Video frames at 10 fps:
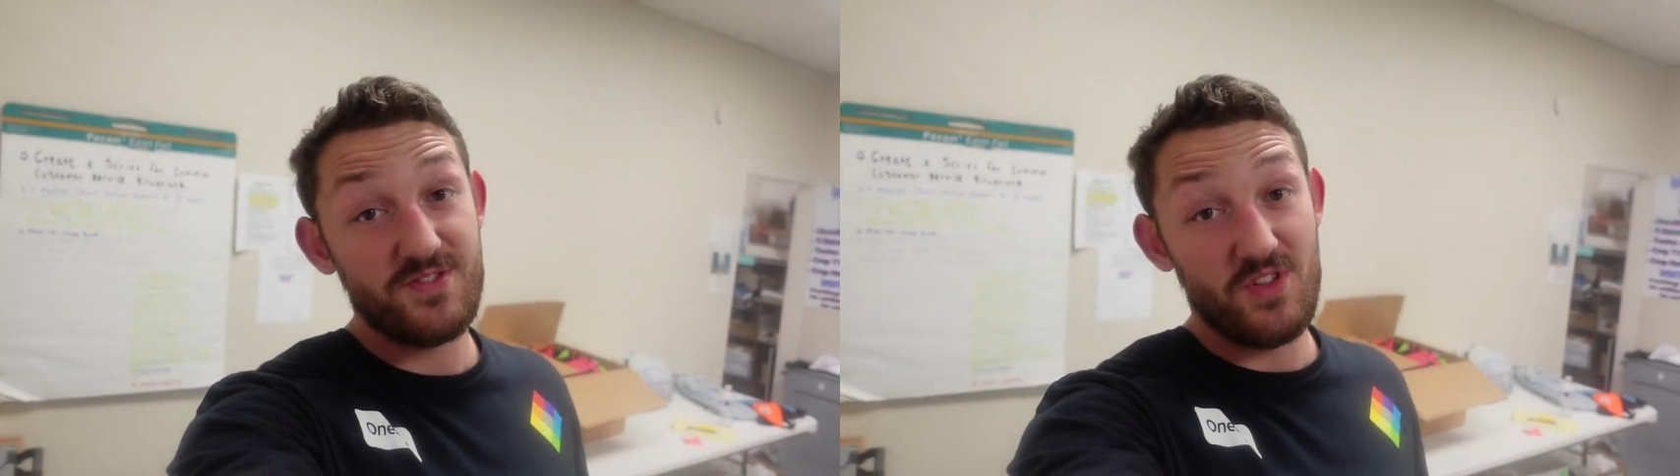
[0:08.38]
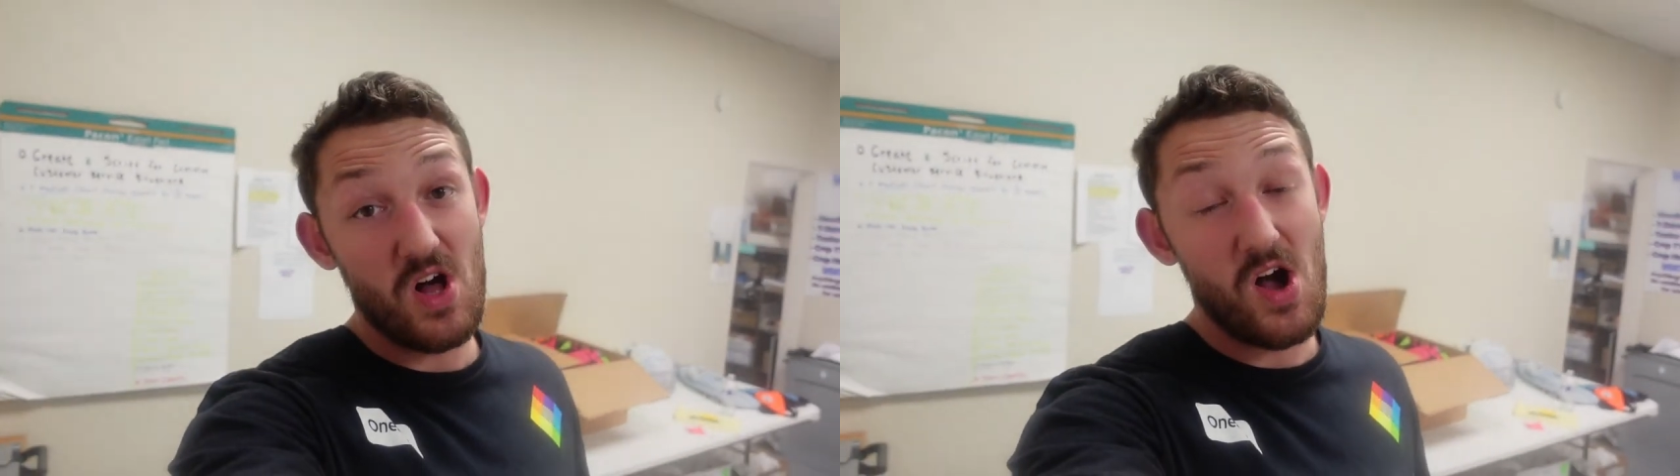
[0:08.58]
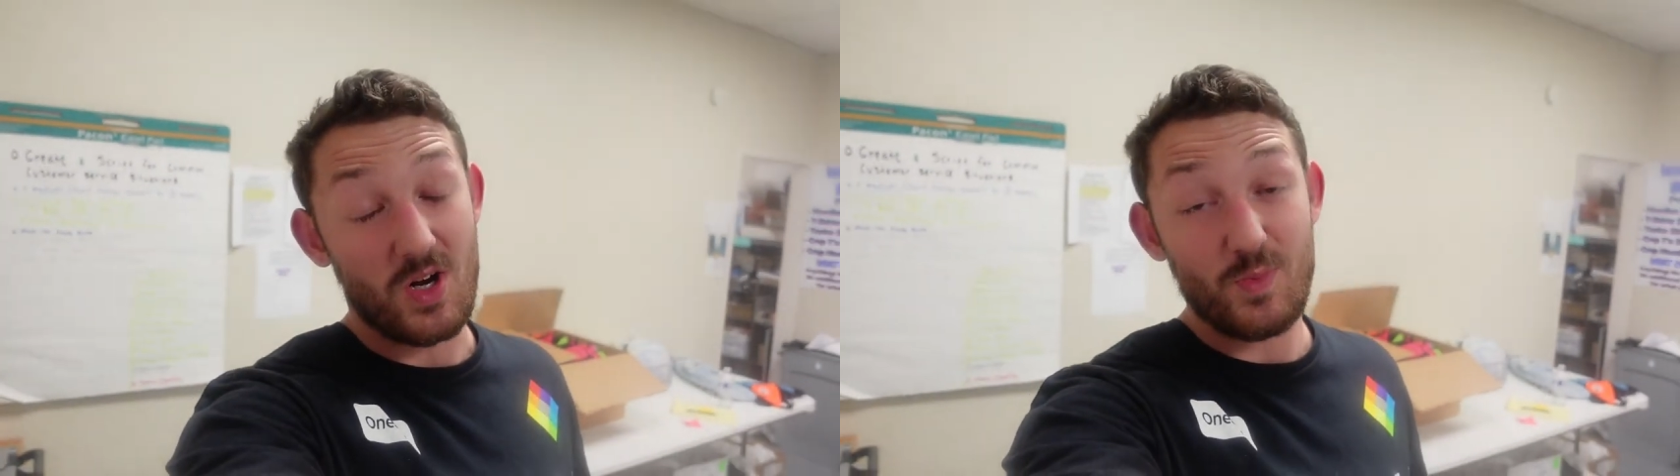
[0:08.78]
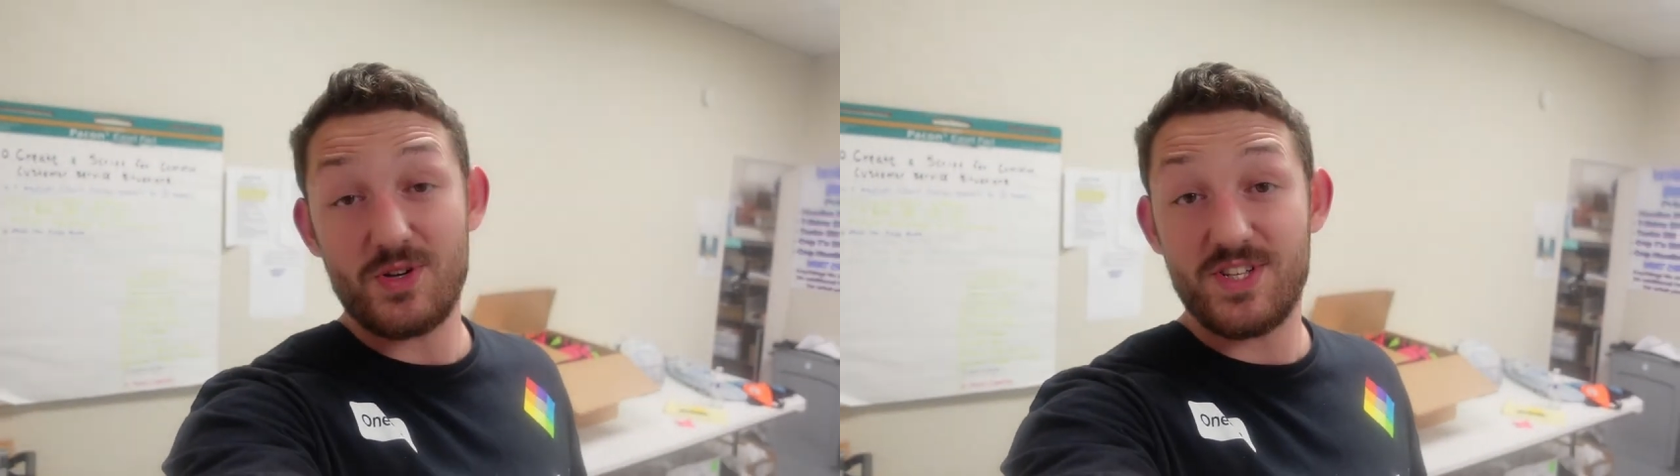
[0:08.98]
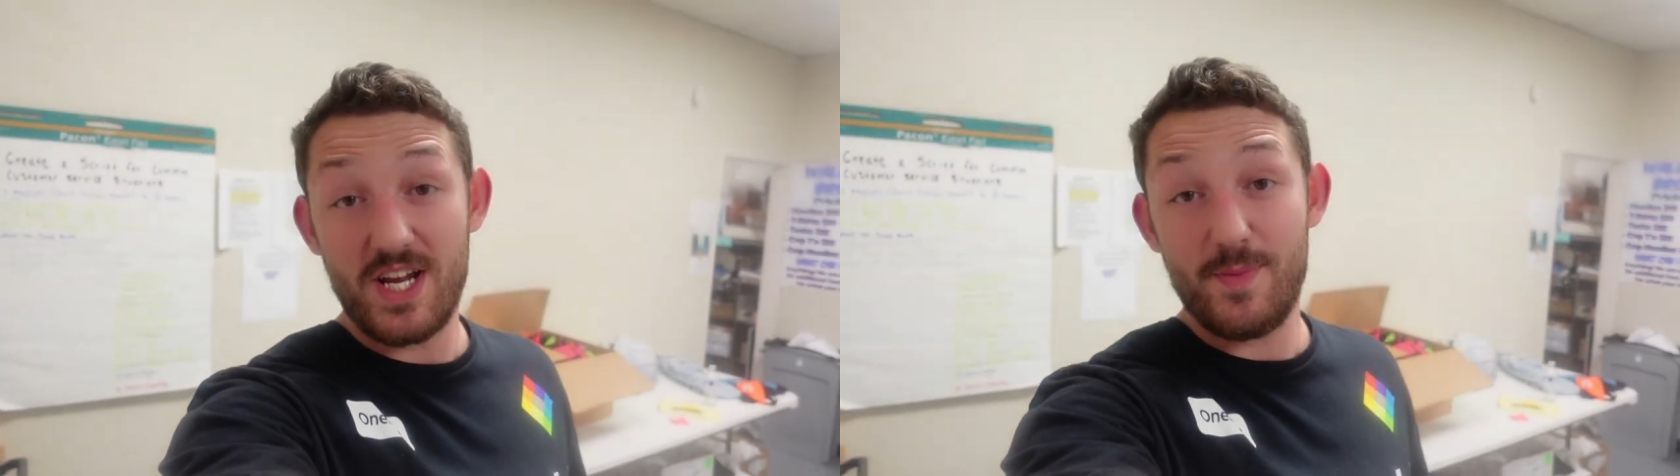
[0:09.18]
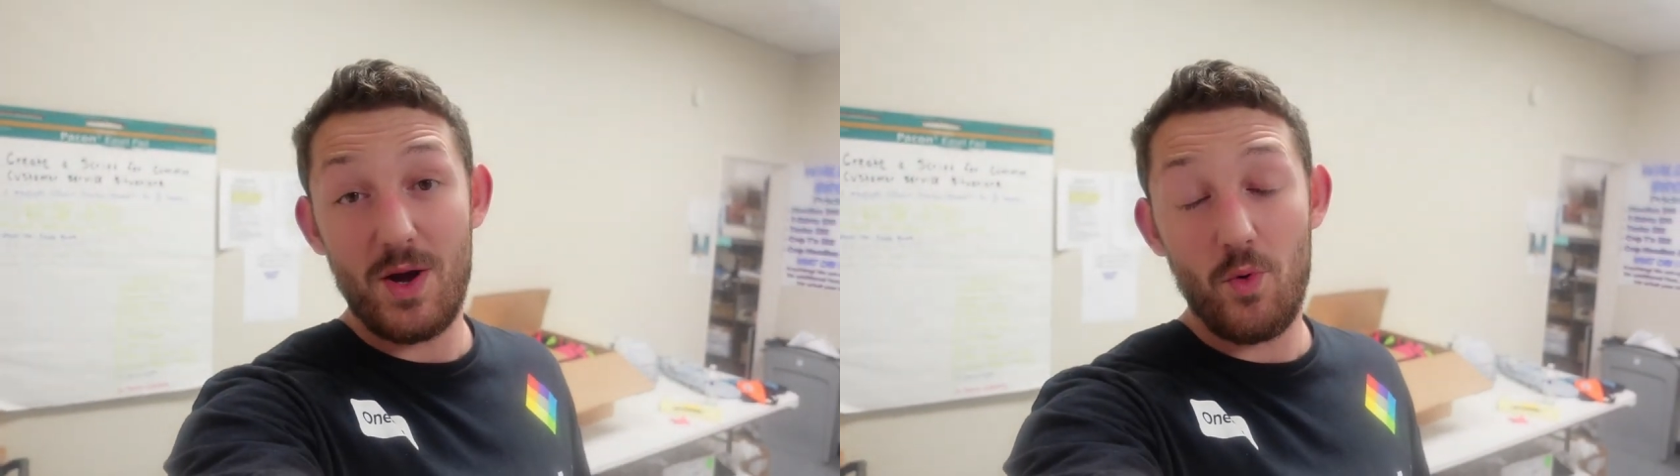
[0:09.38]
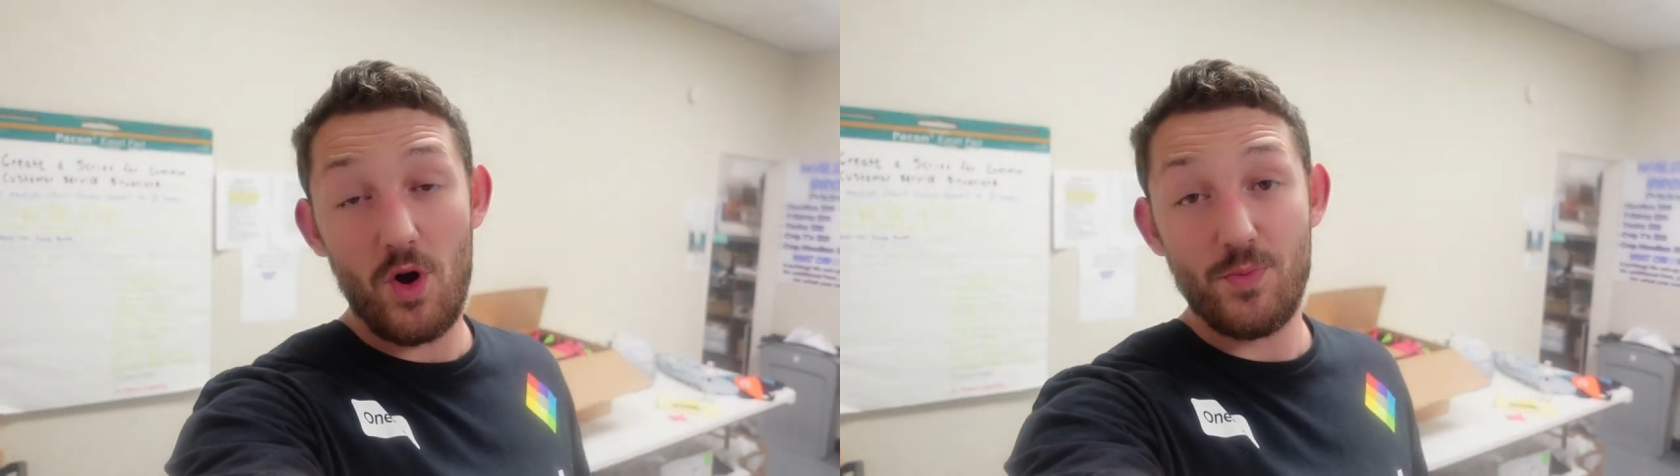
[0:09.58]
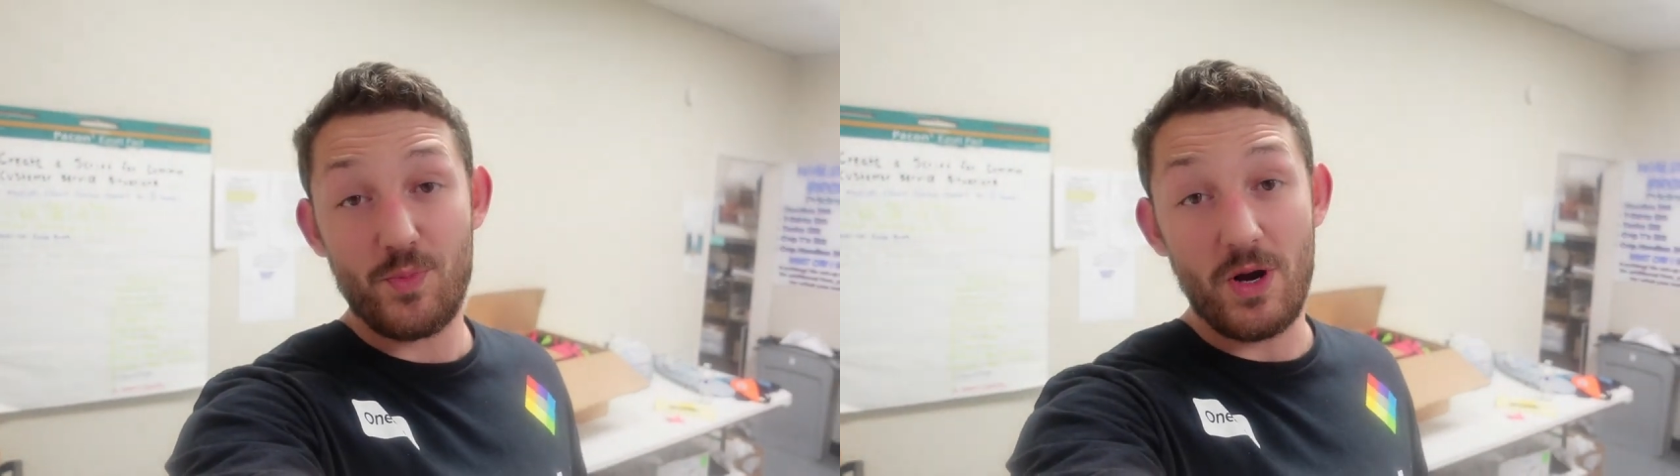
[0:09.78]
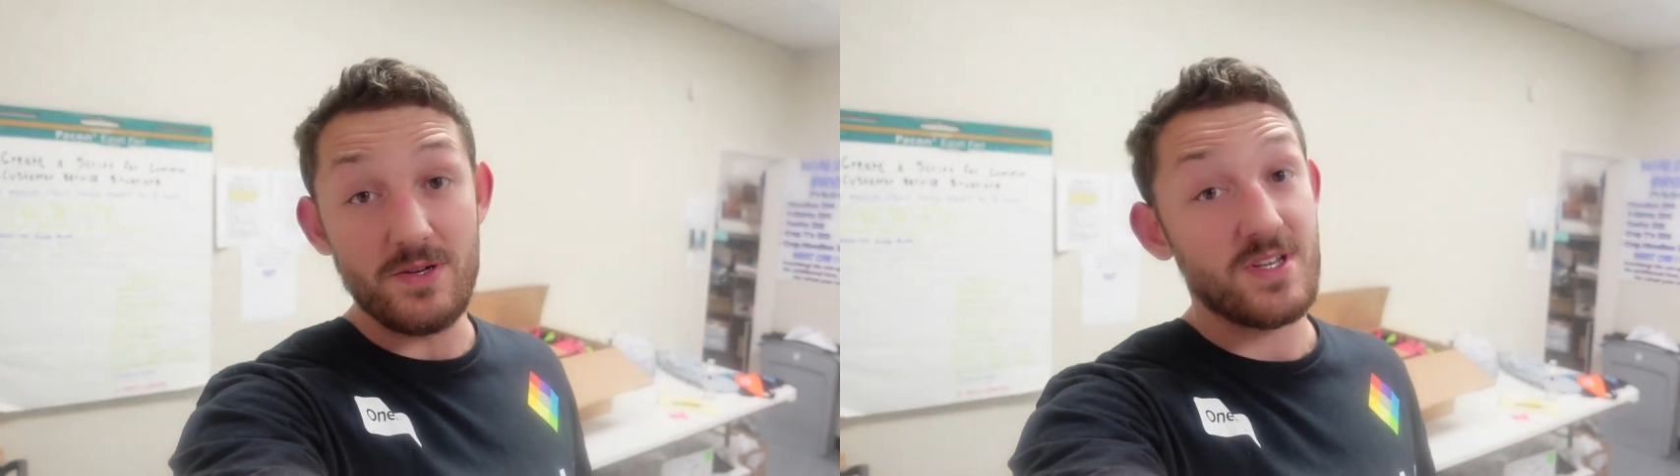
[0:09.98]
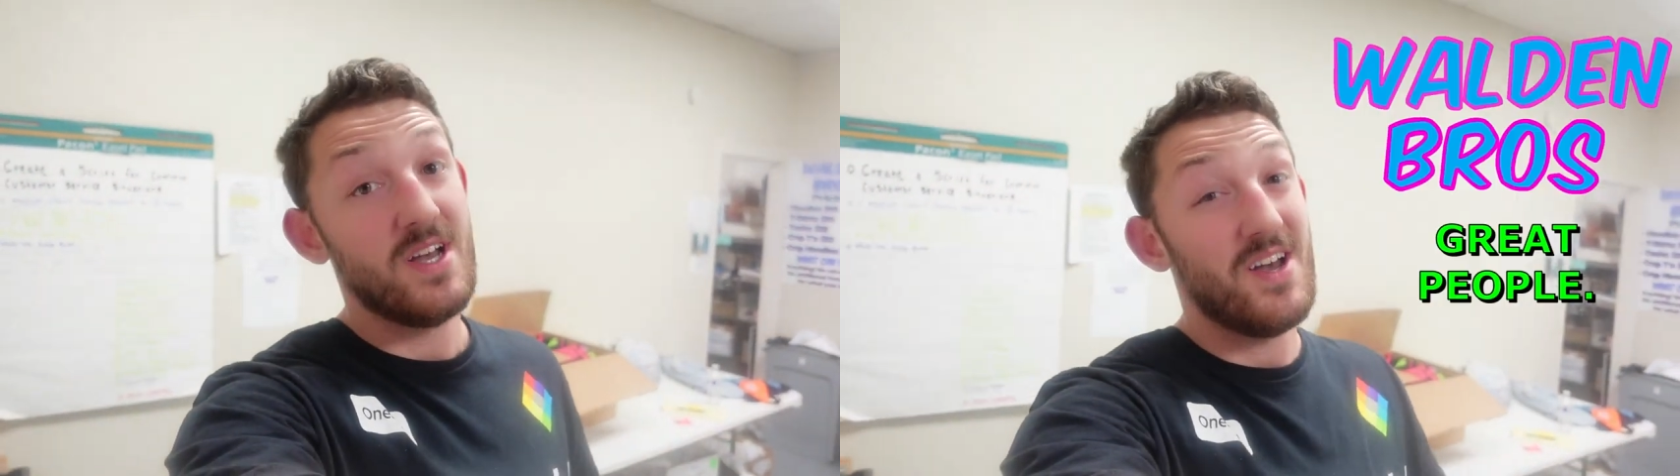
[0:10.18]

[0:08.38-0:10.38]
vlog, presented by Walden Bros.